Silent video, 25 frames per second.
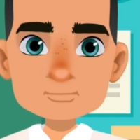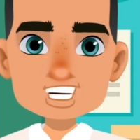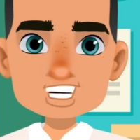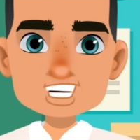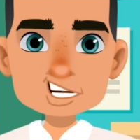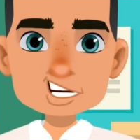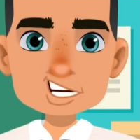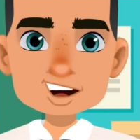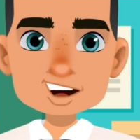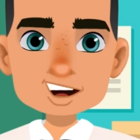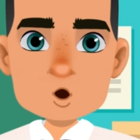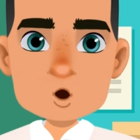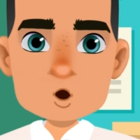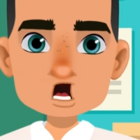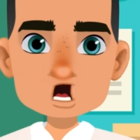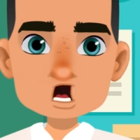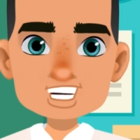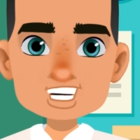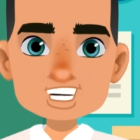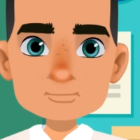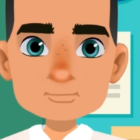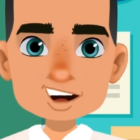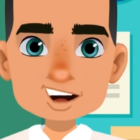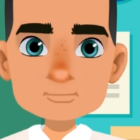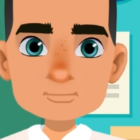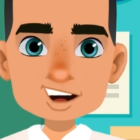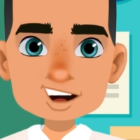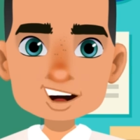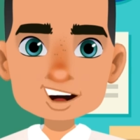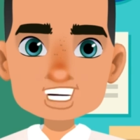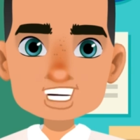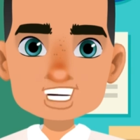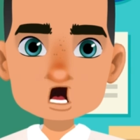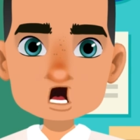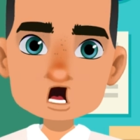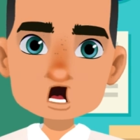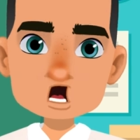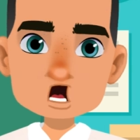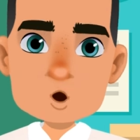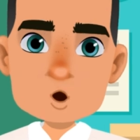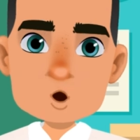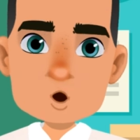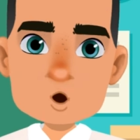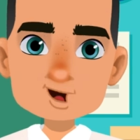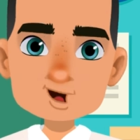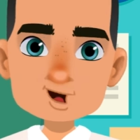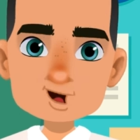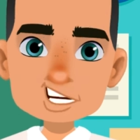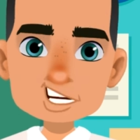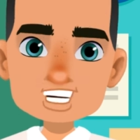They are a combination of
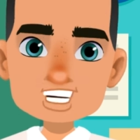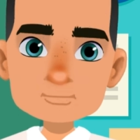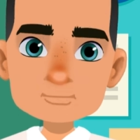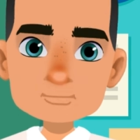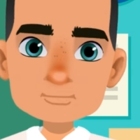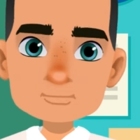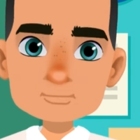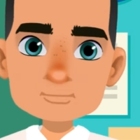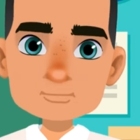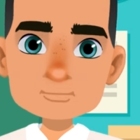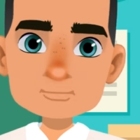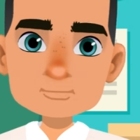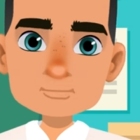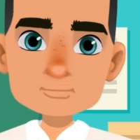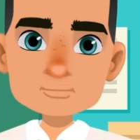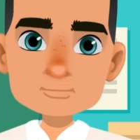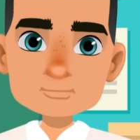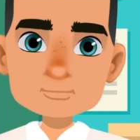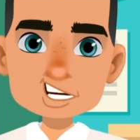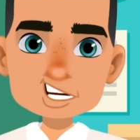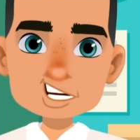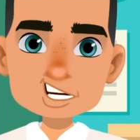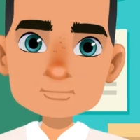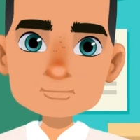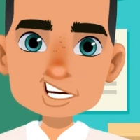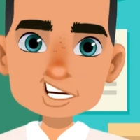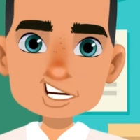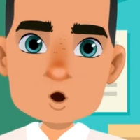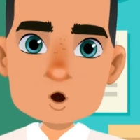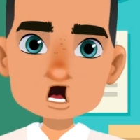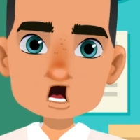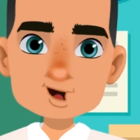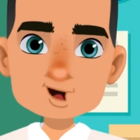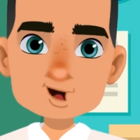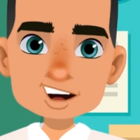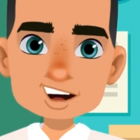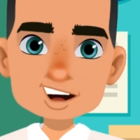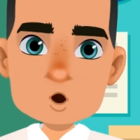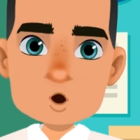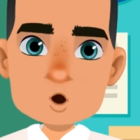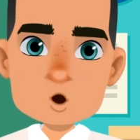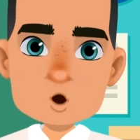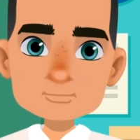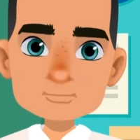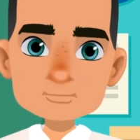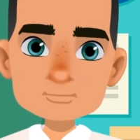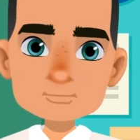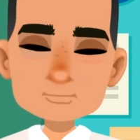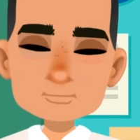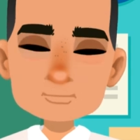words that, due to their
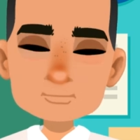use,